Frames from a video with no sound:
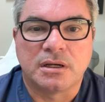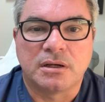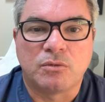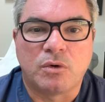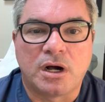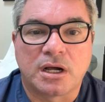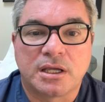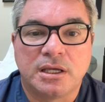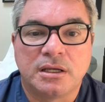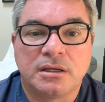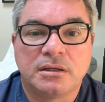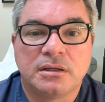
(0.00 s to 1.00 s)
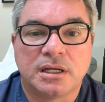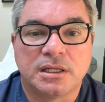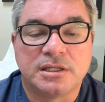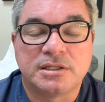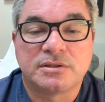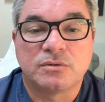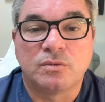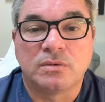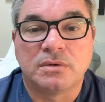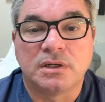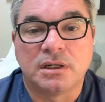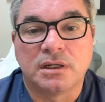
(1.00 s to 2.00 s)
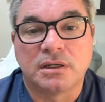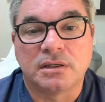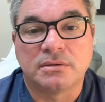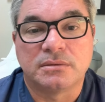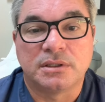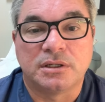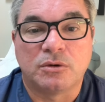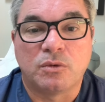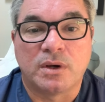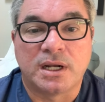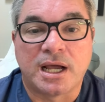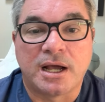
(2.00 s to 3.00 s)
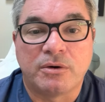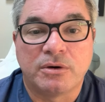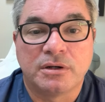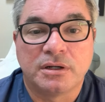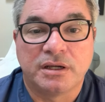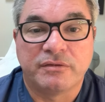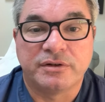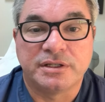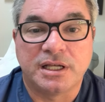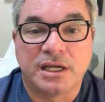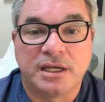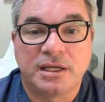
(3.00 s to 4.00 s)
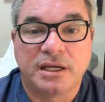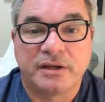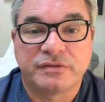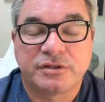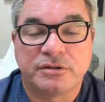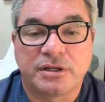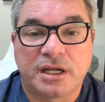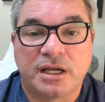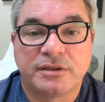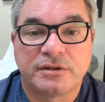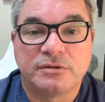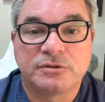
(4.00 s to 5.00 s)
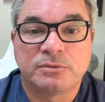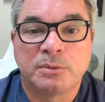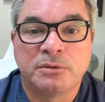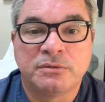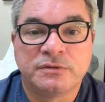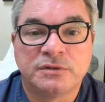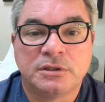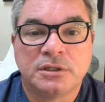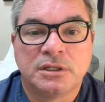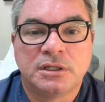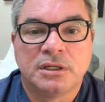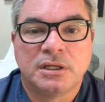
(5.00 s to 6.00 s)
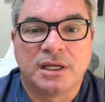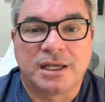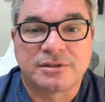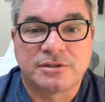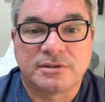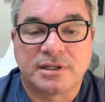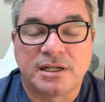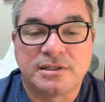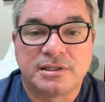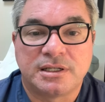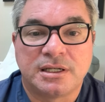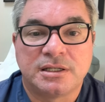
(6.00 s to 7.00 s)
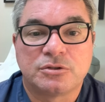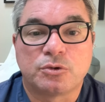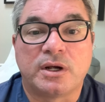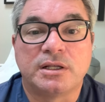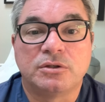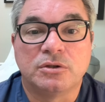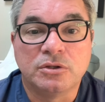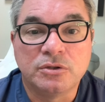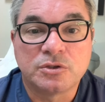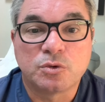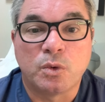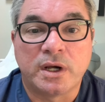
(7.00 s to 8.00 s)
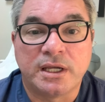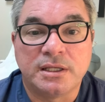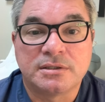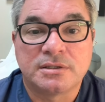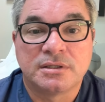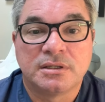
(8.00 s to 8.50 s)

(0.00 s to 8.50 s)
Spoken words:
walking at least 1 hour every day after your catheter is removed. Exercising, trying to lose weight.